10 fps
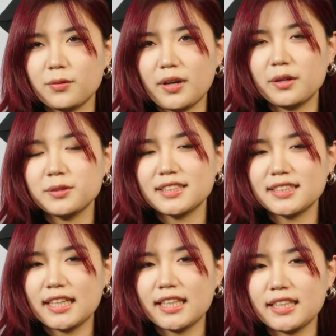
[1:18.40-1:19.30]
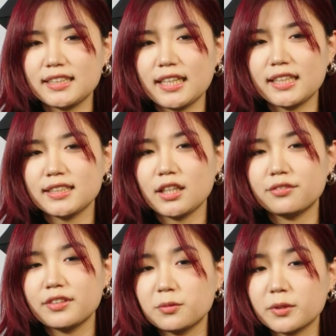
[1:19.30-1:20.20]
Well, I would say the idea
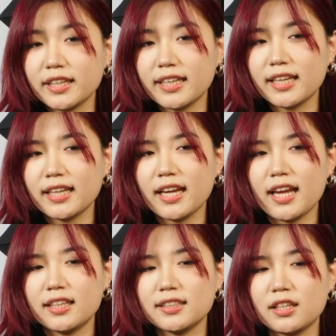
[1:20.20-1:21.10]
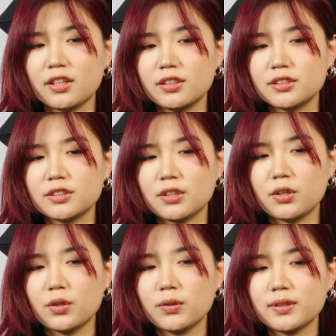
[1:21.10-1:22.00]
of networking and then
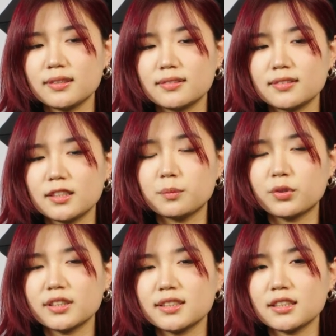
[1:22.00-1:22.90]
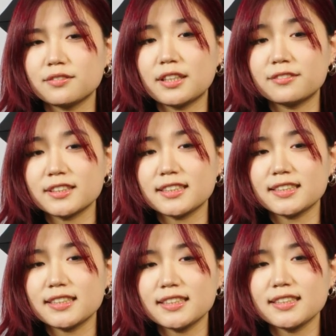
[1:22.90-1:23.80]
also the importance of
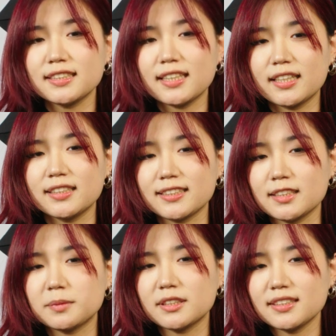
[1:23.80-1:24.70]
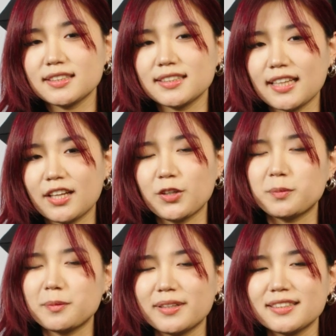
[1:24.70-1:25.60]
diversity and acceptance and
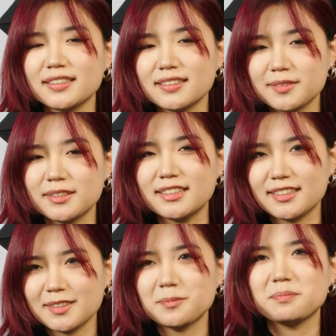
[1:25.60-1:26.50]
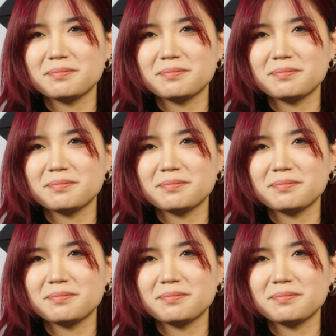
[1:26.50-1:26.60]
open mindedness.